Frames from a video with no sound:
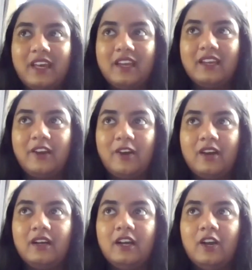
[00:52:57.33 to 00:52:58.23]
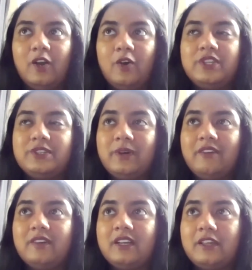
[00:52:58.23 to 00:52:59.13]
that, Aneera. We do
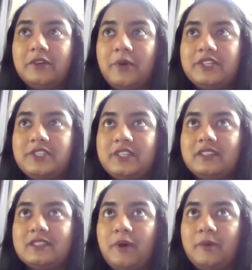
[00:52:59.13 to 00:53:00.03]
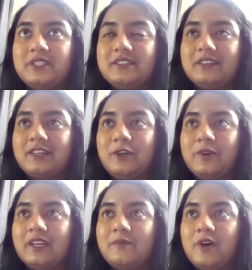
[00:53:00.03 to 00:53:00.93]
have another question that's popped into the
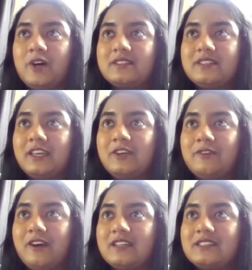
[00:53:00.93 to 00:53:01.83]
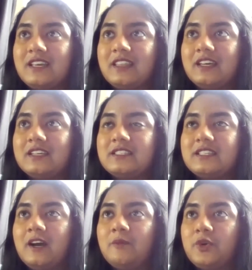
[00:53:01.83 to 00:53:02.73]
Q&A box. Thank you for asking this.
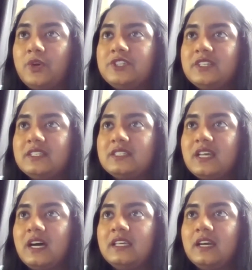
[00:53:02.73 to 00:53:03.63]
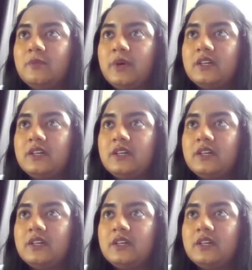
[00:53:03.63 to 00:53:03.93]
The question is, are young